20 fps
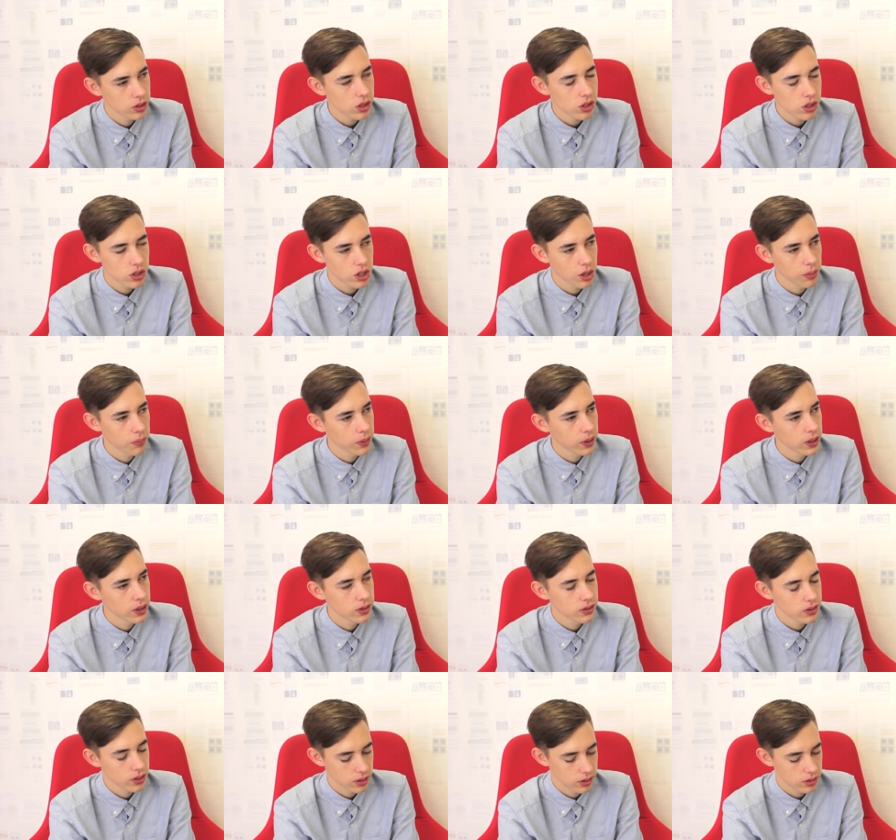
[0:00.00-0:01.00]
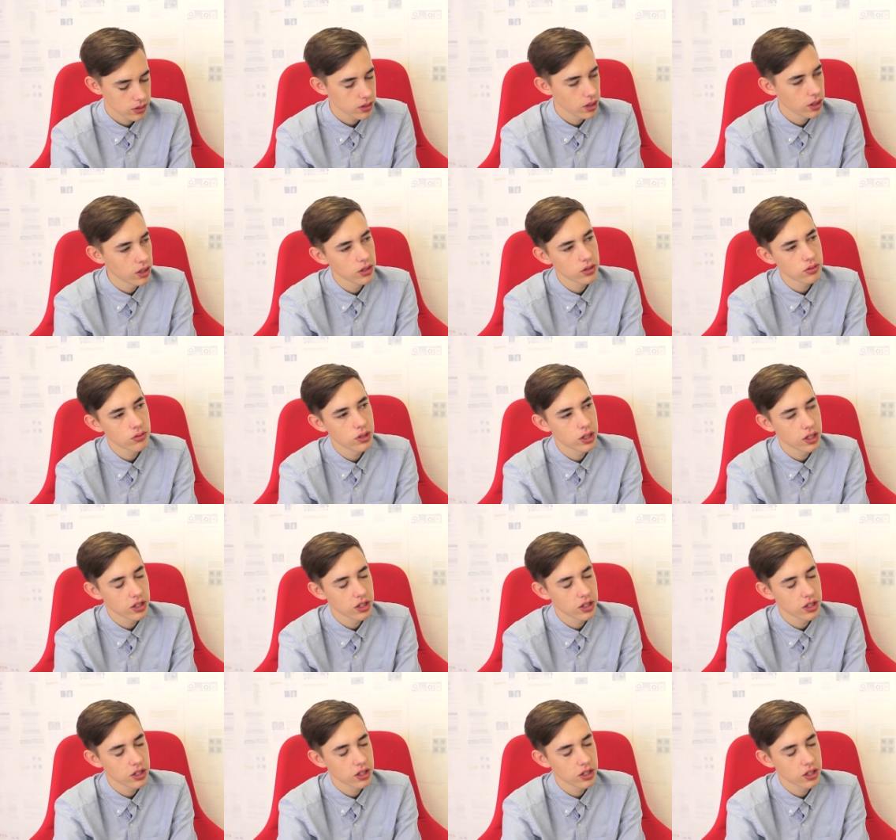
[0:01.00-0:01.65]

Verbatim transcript: huge companies and it's really